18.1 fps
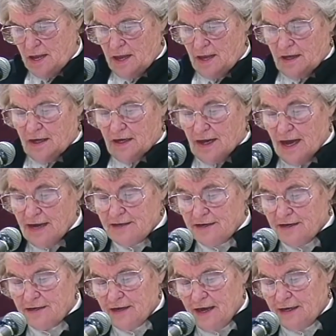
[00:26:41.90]
And in
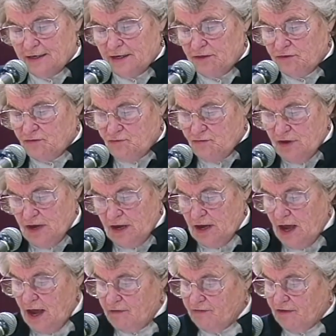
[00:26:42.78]

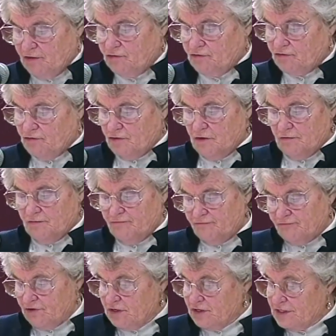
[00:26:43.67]
1993, having
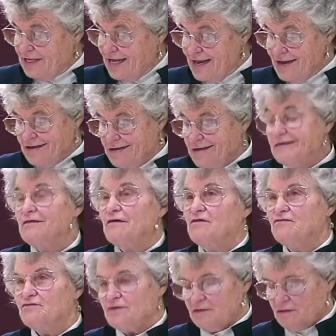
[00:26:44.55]
served for 10
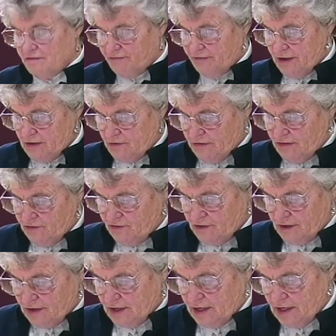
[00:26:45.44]
years on the
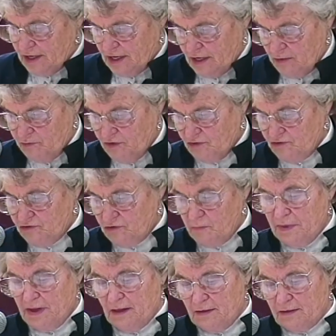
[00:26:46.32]
Federation of Canadian
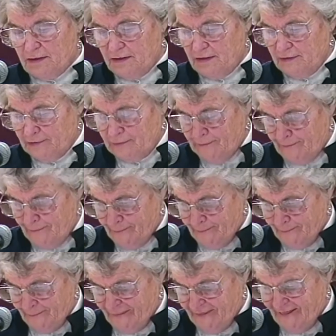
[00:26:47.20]
Municipalities,
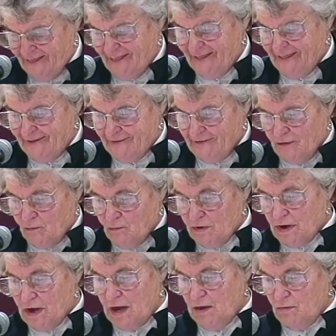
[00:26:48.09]

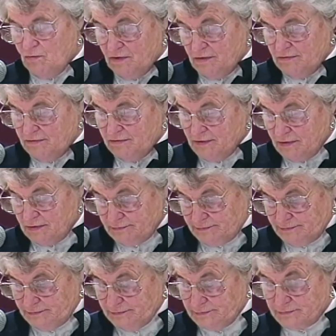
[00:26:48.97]
when I was,
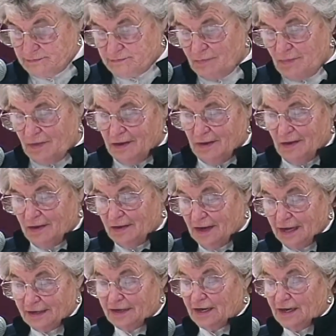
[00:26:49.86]

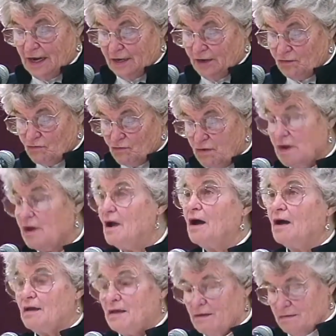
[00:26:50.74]
1993,
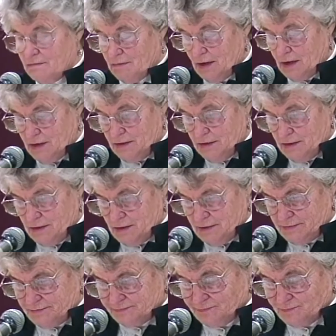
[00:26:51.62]

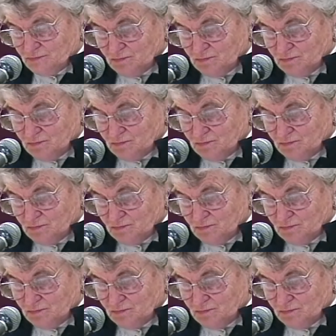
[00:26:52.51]
I